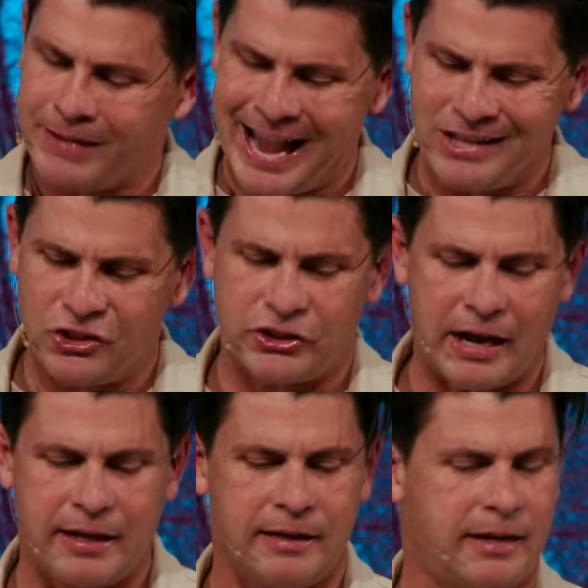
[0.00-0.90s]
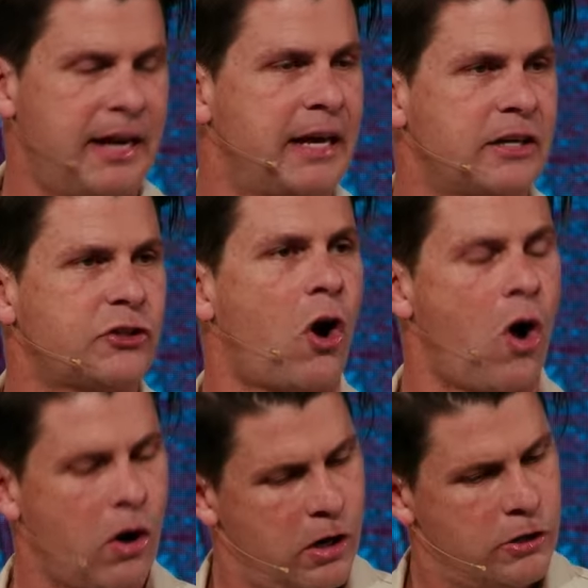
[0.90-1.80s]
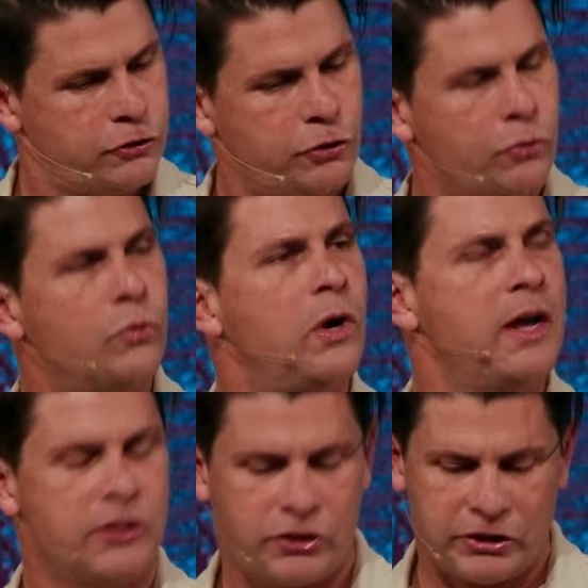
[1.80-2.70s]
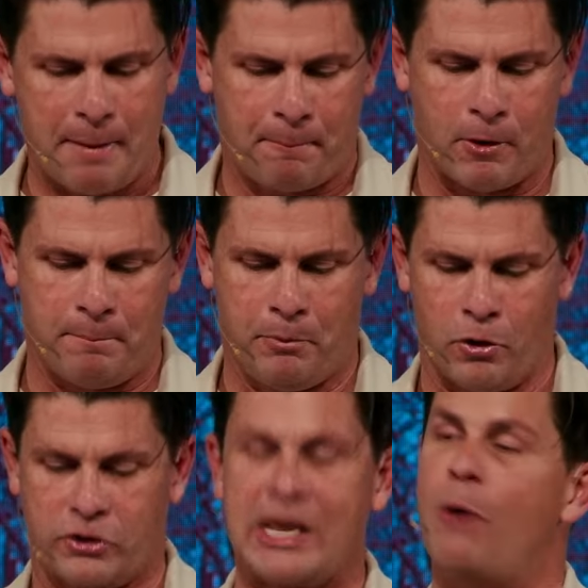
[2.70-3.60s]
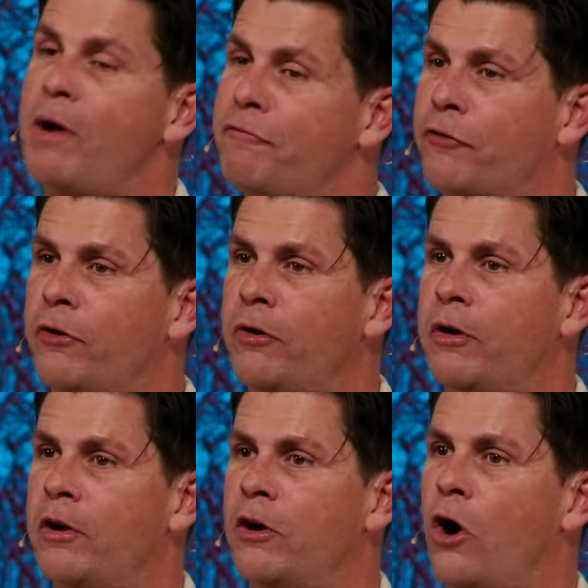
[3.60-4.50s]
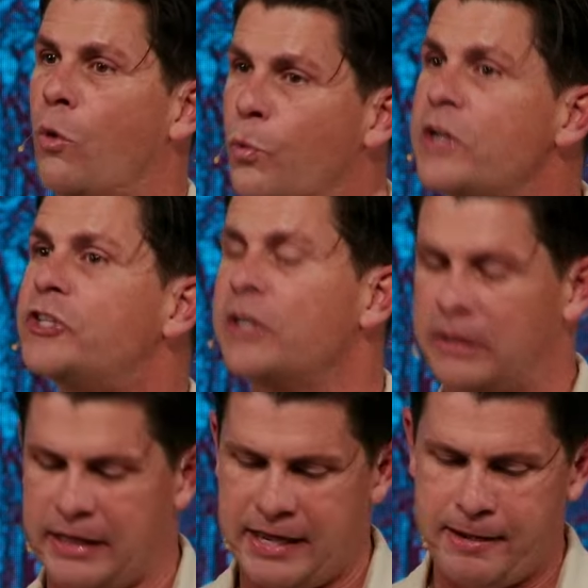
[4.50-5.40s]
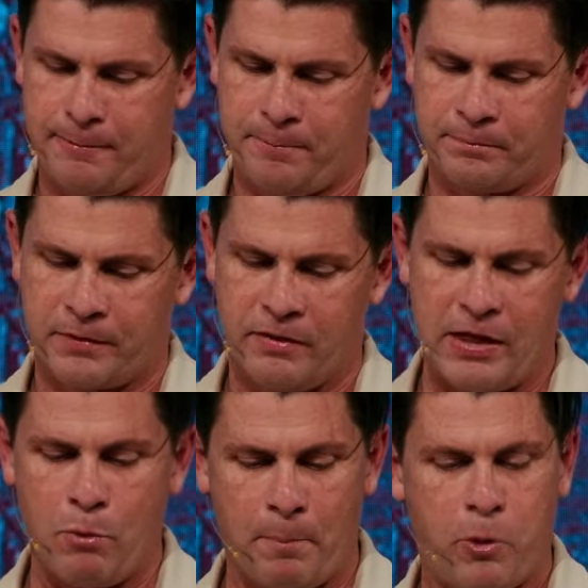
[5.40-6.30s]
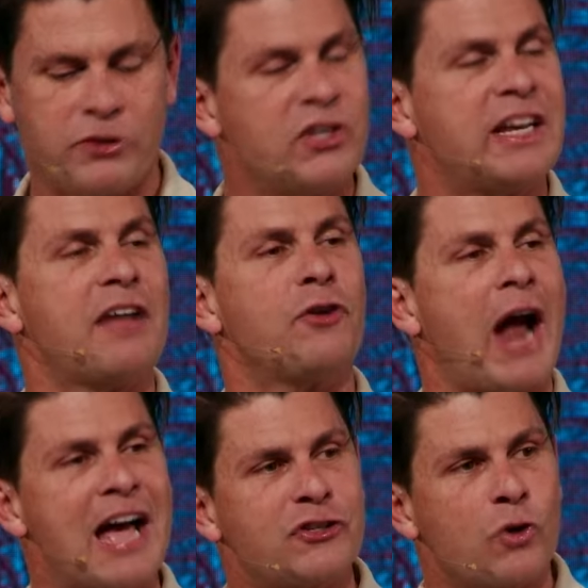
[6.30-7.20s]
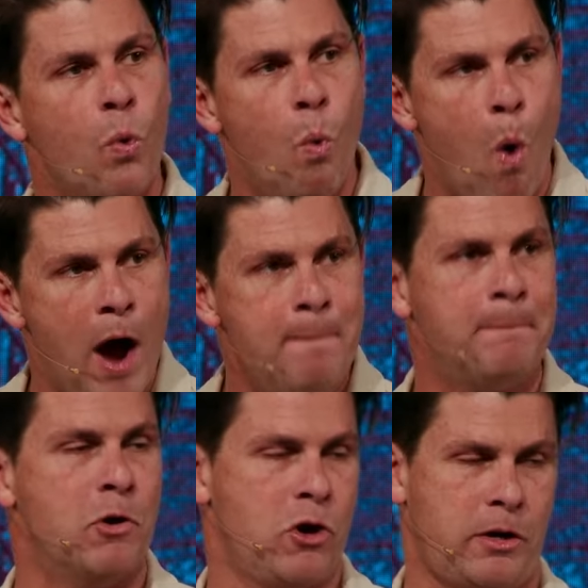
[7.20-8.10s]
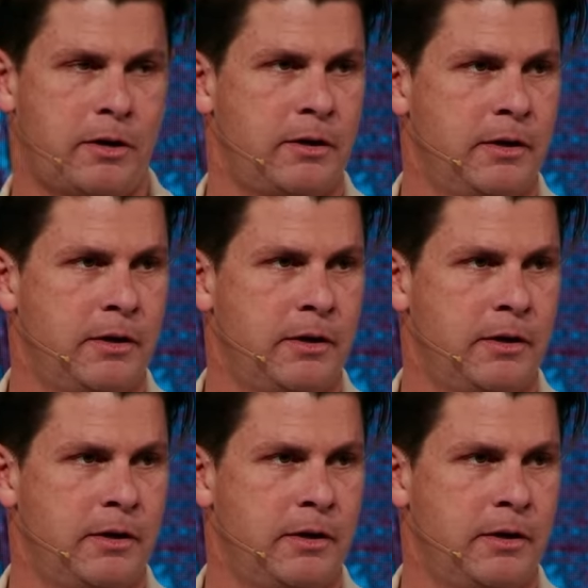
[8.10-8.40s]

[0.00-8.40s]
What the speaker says: and 2 Kings are two separate books. However, originally, they were put together as one book